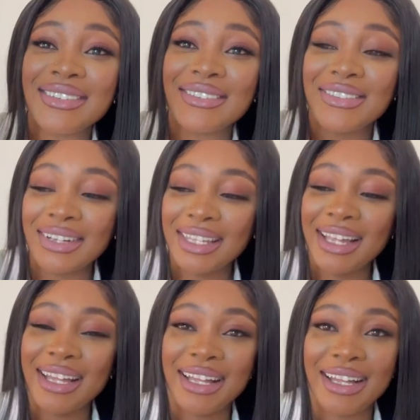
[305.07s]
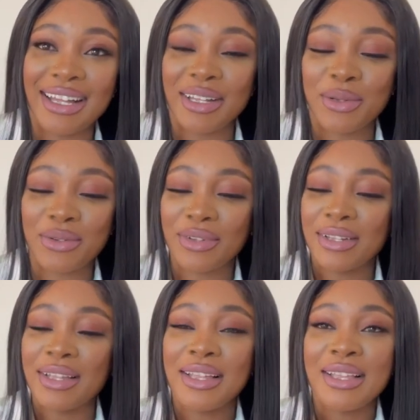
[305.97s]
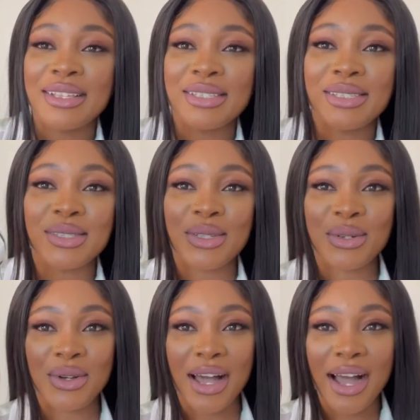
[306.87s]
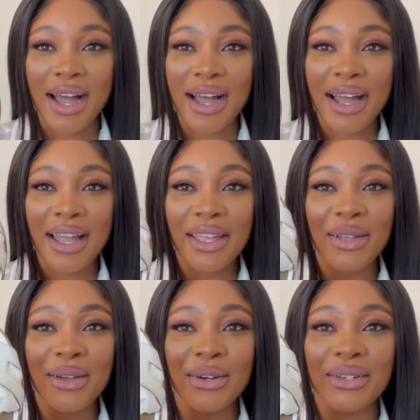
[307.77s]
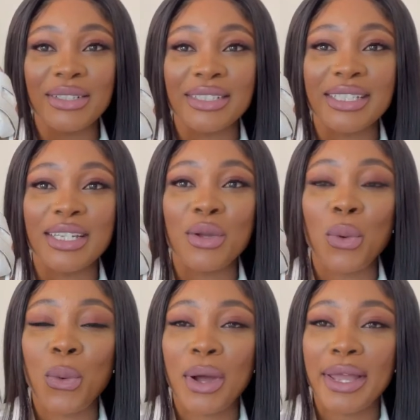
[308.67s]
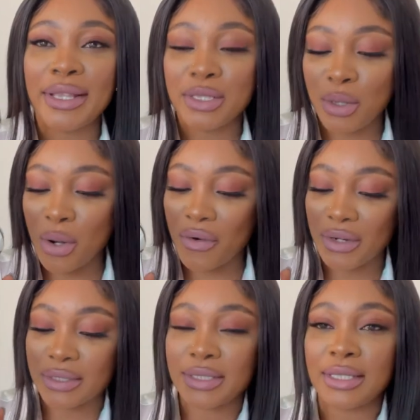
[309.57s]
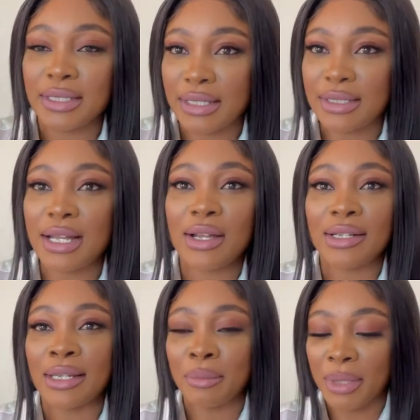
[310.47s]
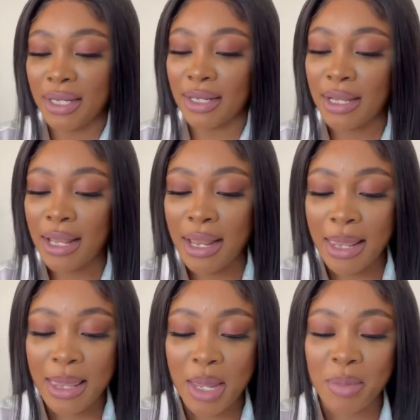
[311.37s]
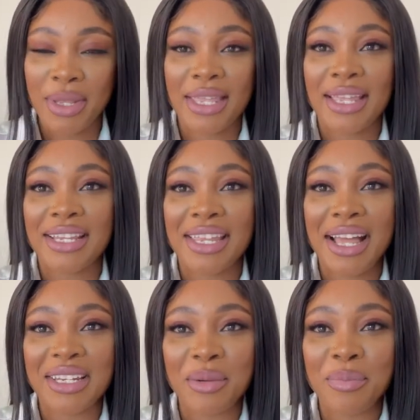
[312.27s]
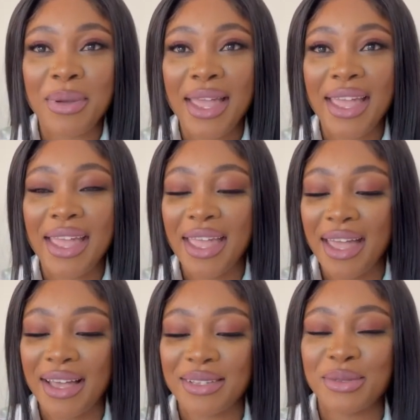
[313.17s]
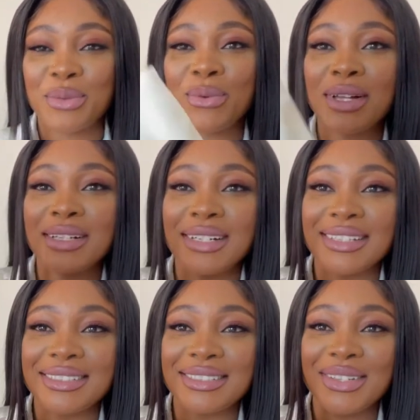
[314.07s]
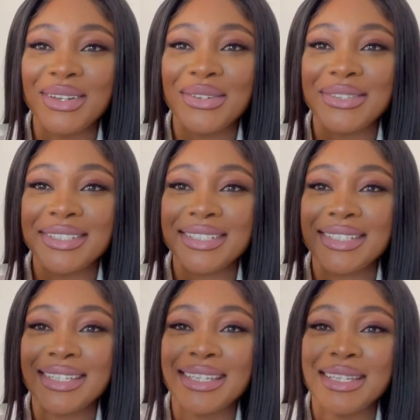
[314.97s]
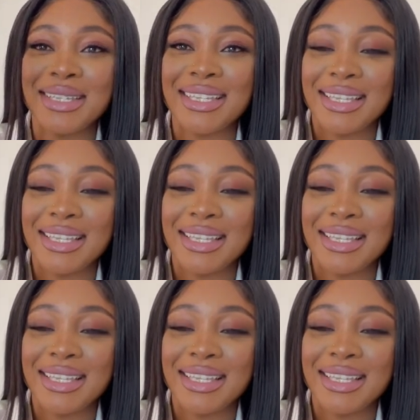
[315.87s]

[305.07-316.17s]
Voila! So I got the white orange sandals. Hang on a minute. Let me get the other pair as well, as you could see.